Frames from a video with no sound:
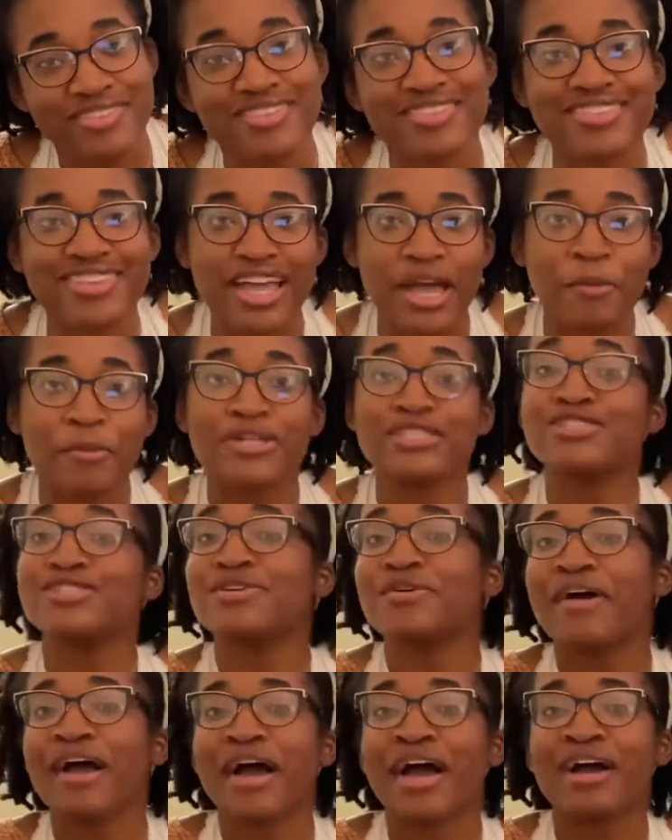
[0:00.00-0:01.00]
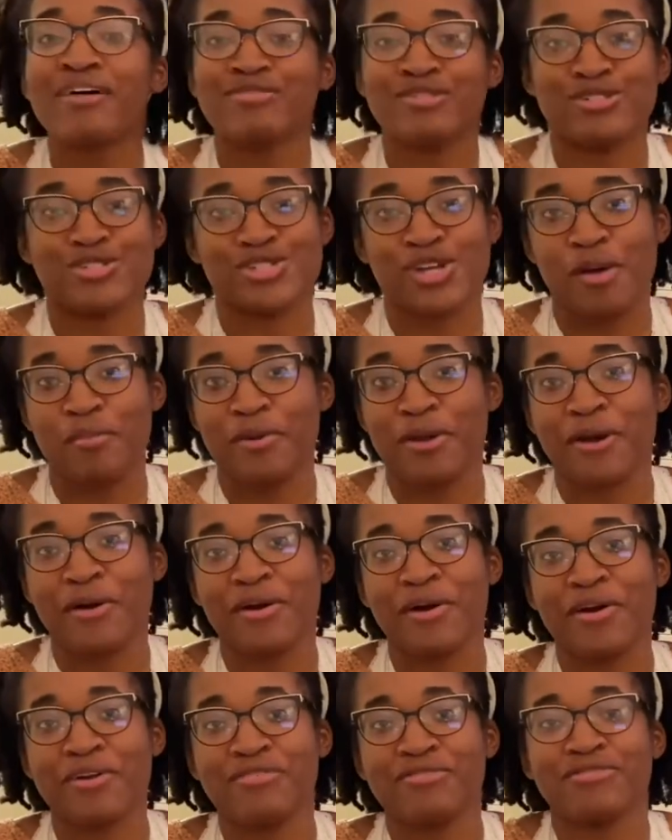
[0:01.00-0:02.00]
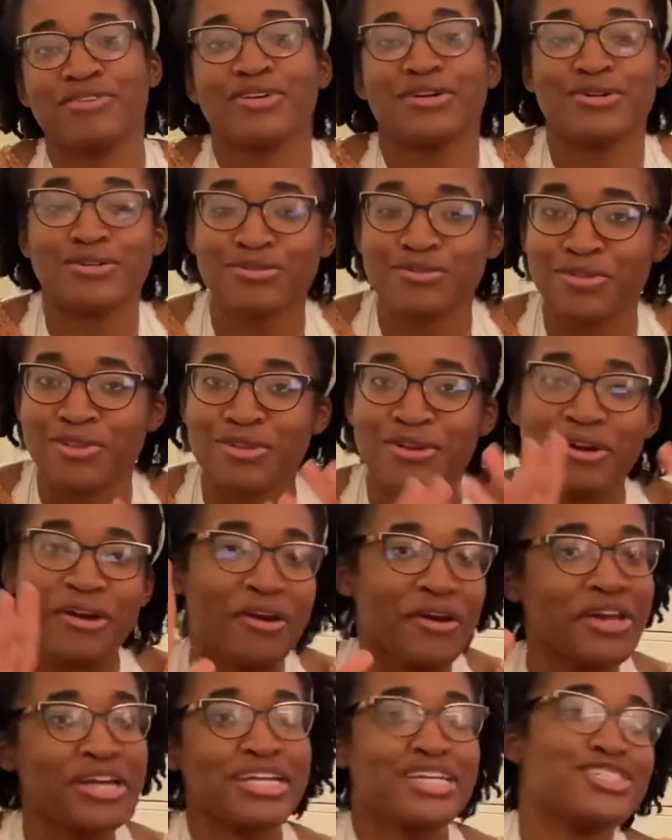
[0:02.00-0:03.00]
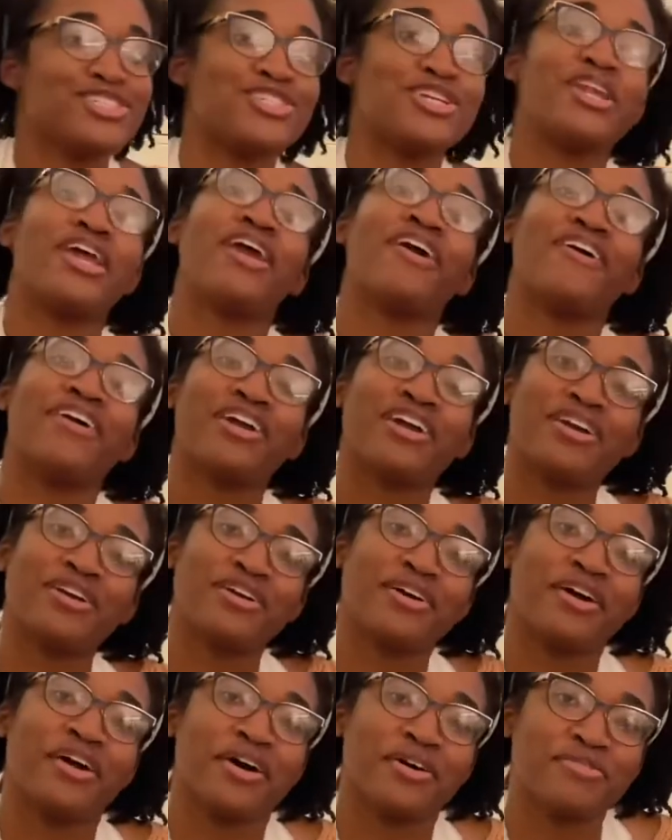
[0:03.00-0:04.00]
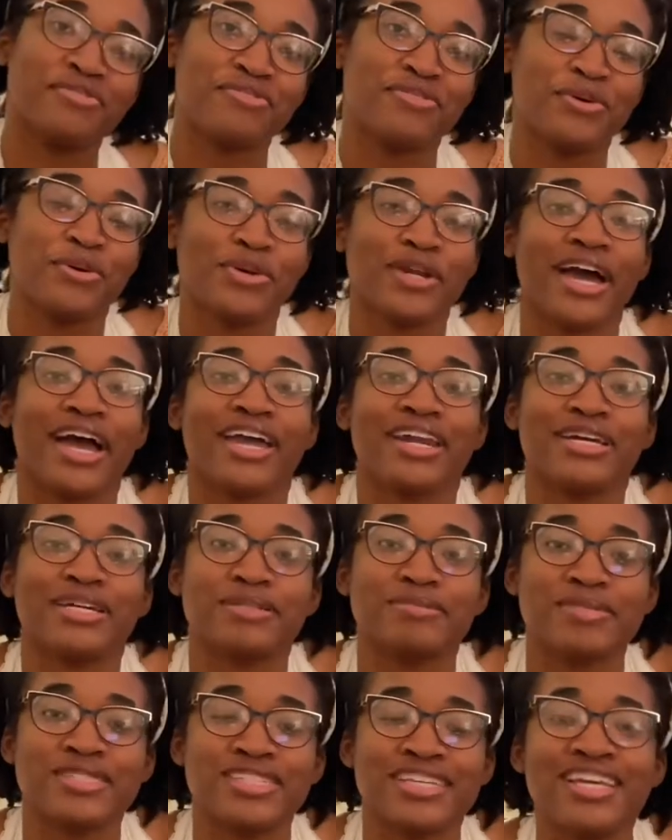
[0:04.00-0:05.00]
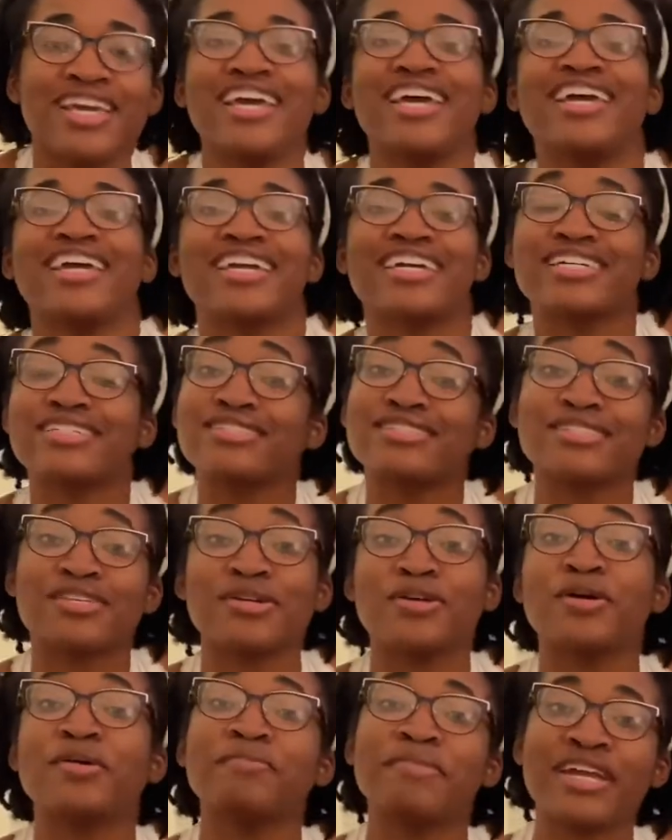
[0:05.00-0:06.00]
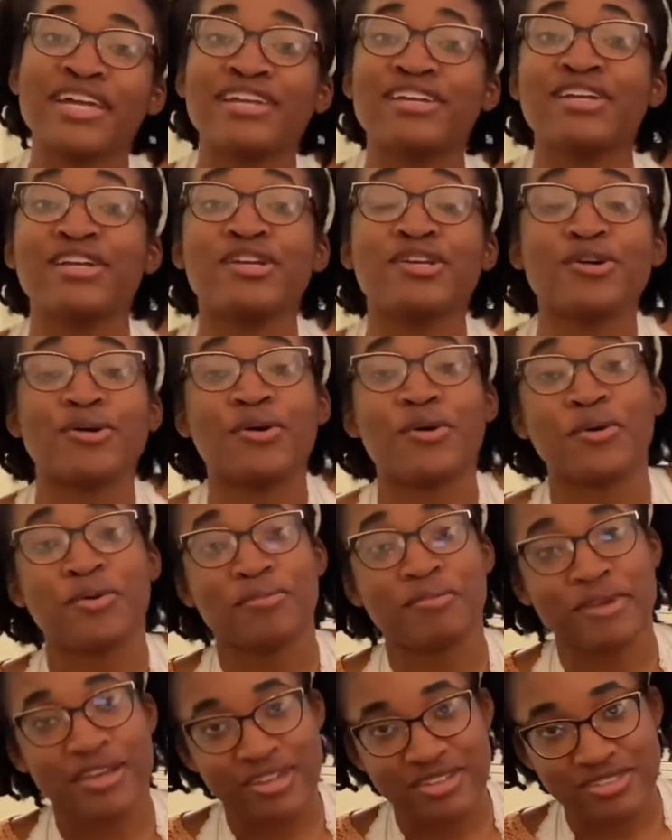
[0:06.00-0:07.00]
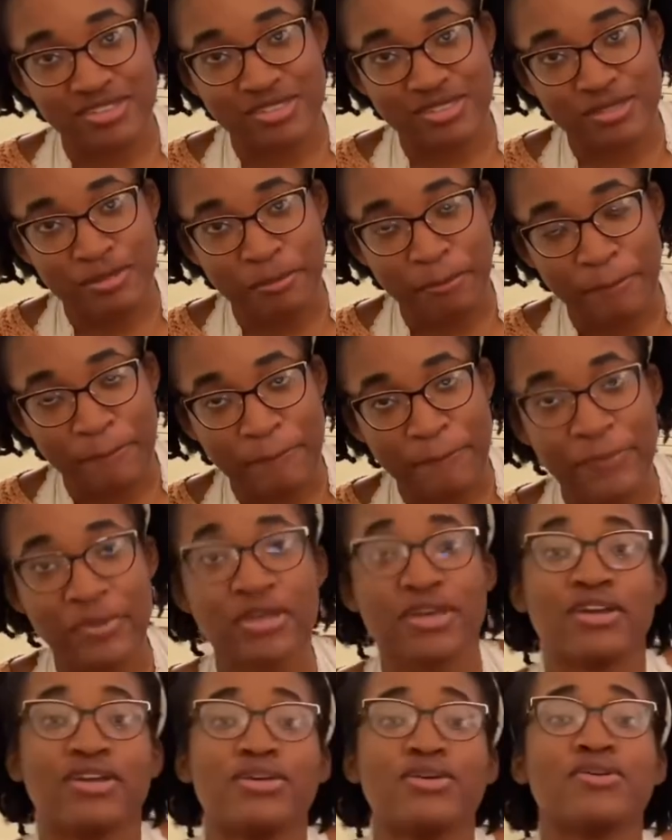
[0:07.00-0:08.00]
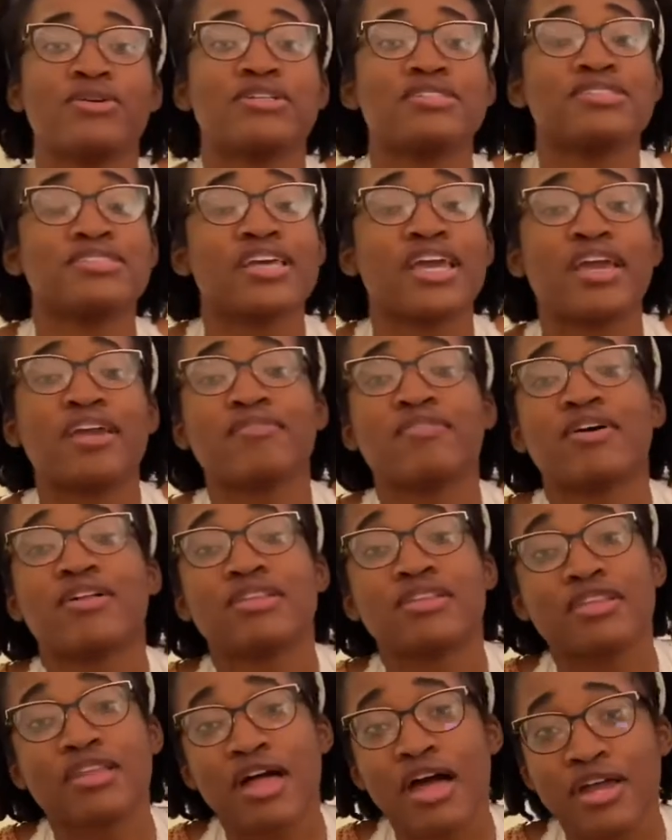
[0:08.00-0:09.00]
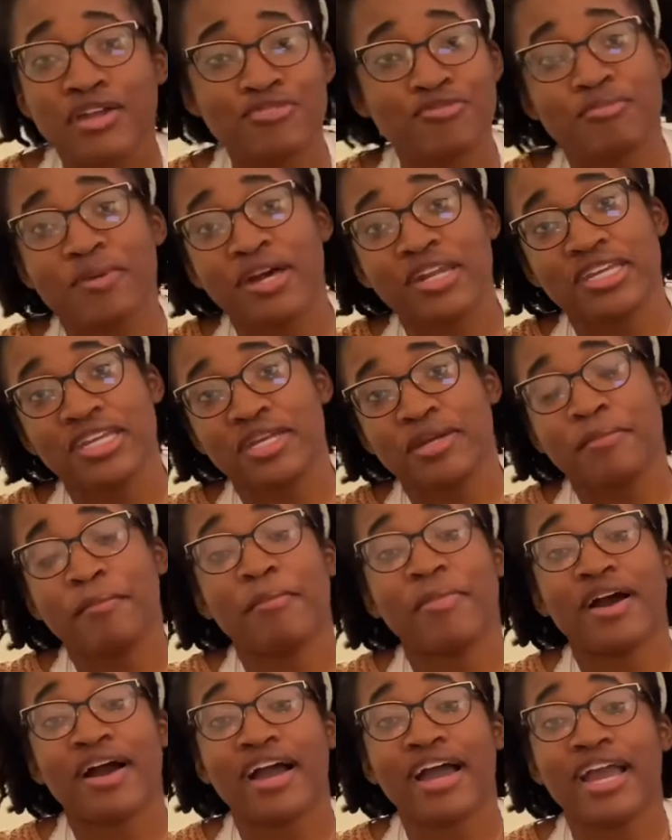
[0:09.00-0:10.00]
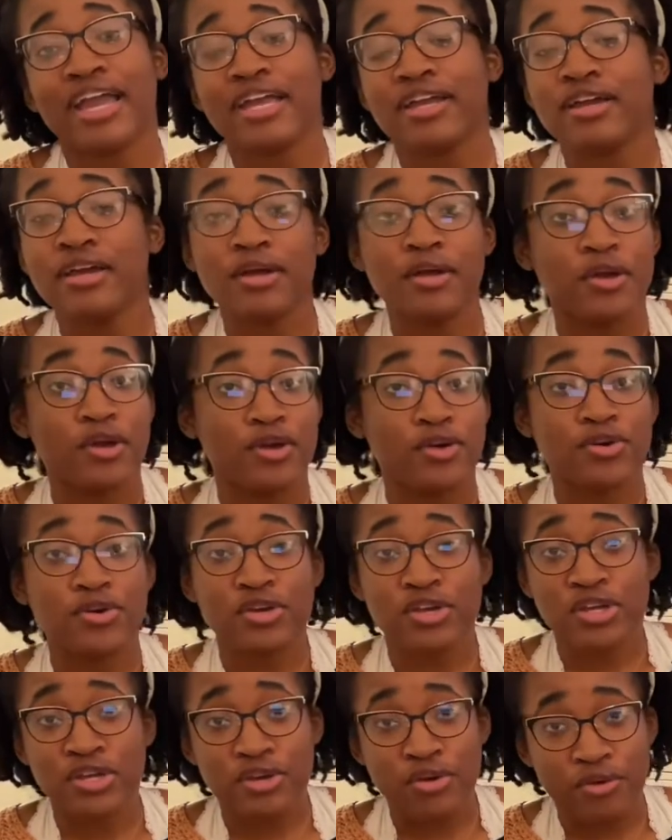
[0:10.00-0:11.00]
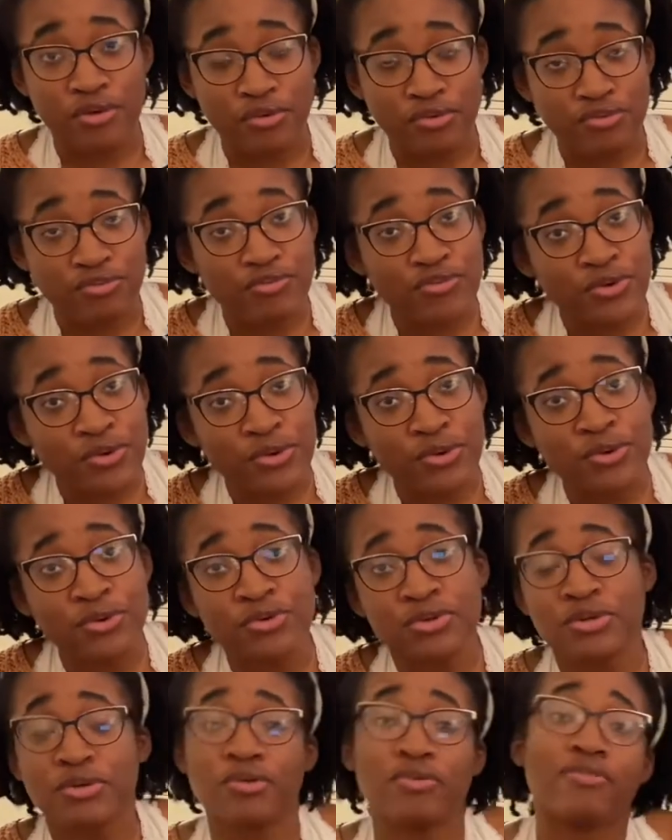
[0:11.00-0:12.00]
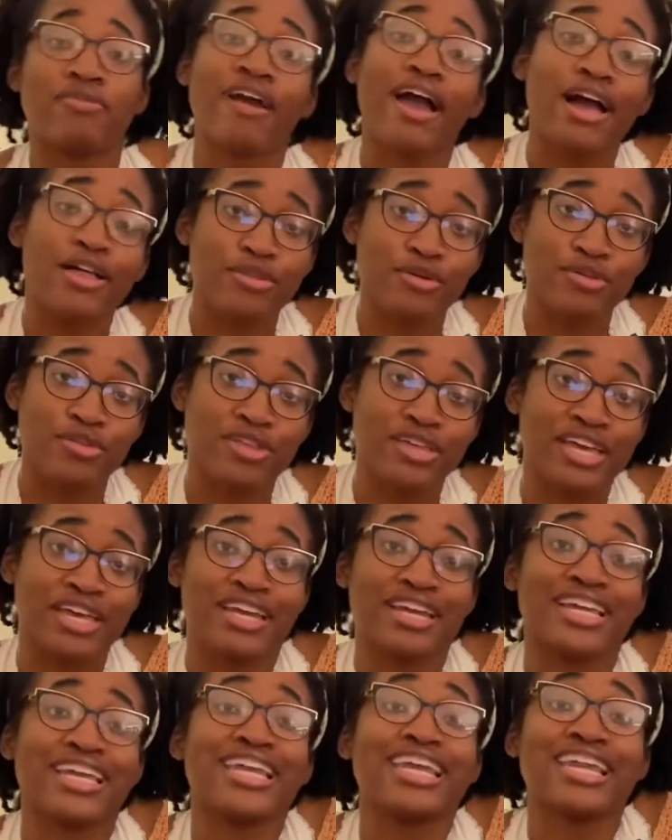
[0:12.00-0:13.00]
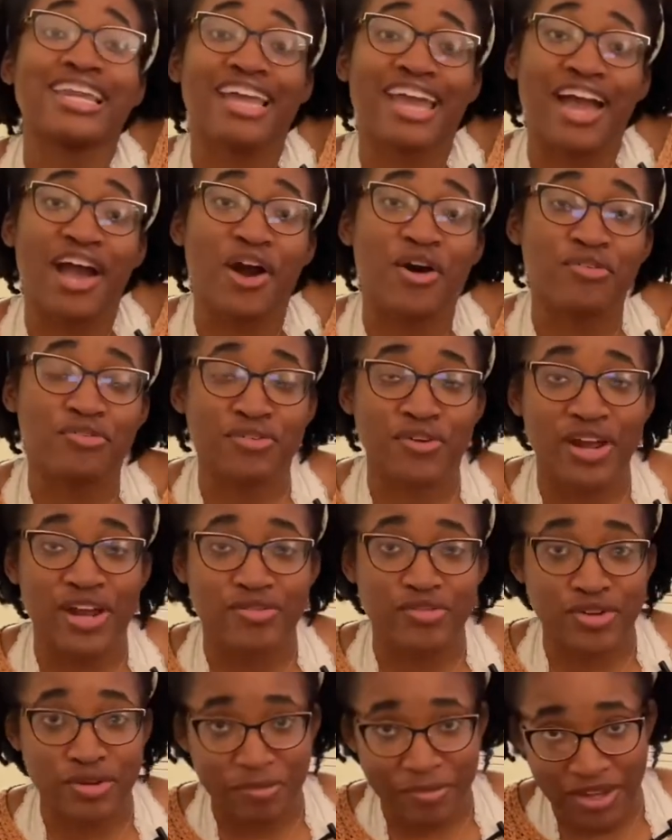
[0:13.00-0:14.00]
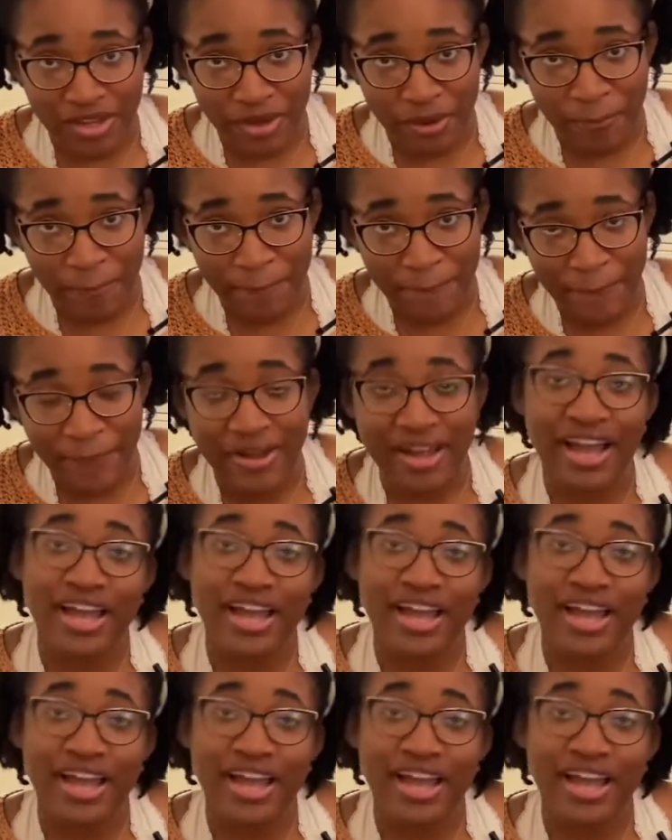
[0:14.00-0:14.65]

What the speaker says: Now, once you have your shopping cart filled with your generic food items, consider making your own meals. You can save a lot of money by cooking your own food rather than eating out for every meal. I